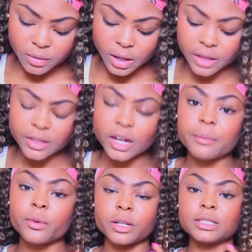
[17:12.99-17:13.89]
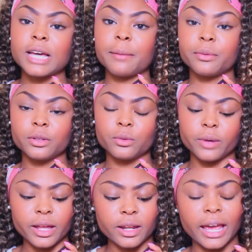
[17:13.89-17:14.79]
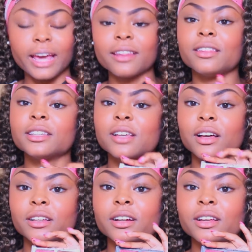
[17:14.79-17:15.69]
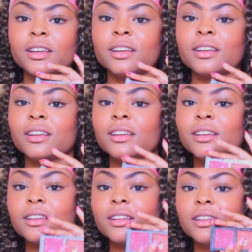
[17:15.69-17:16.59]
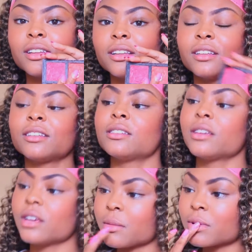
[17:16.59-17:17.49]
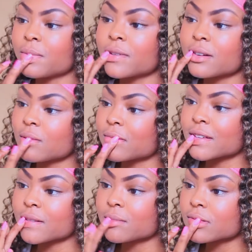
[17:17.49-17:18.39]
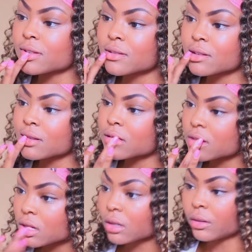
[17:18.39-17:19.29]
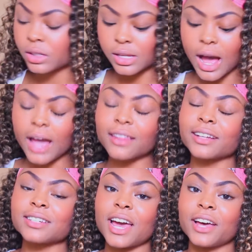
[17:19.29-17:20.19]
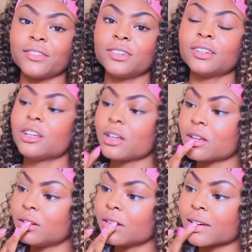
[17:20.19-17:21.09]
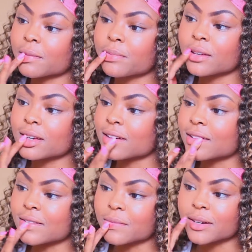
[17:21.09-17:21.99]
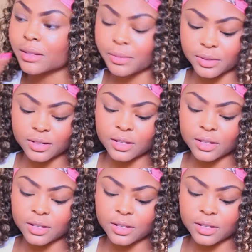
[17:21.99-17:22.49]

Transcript: And then I'm gonna tap on the red and this color, and I'm gonna put it on my lips. See, I like to have a dark pink color on my lips.